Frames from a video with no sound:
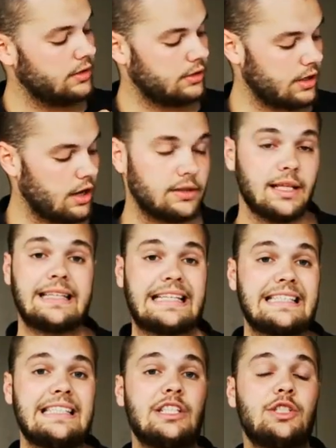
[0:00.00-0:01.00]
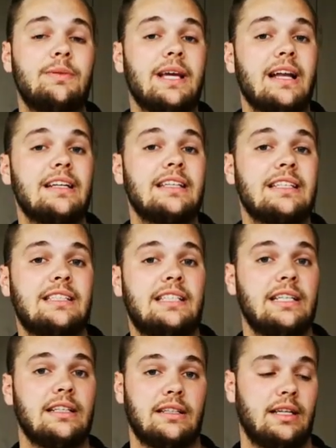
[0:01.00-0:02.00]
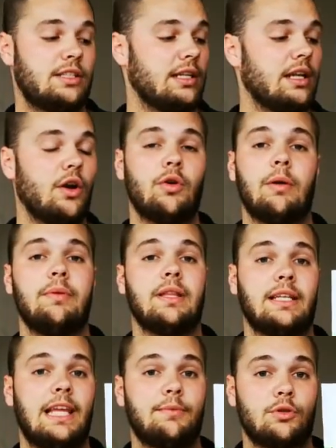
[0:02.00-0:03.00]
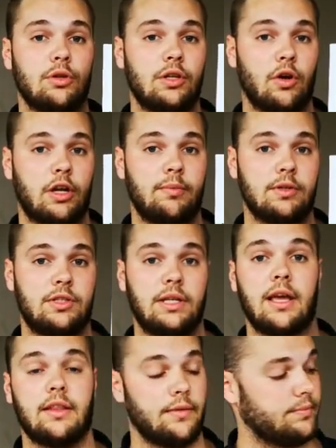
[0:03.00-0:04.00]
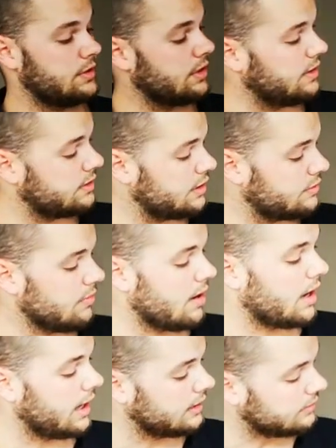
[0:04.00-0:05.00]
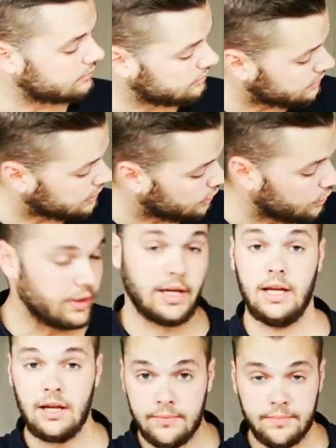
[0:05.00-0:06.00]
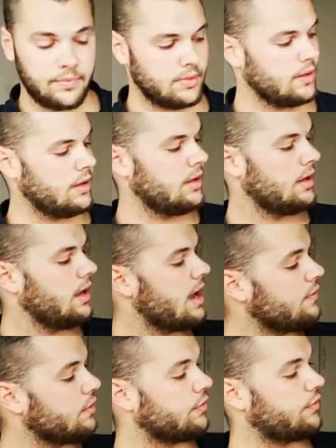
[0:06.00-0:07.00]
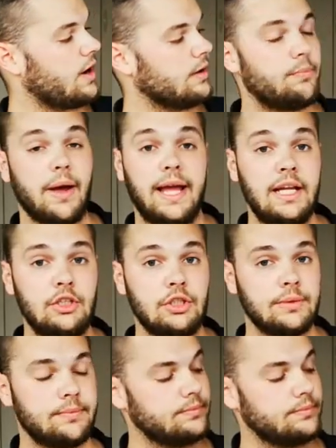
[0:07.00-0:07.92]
Note that this needs to be under the seal. It's a little ribbon that keeps all the documents together. So this is my degree and your front page.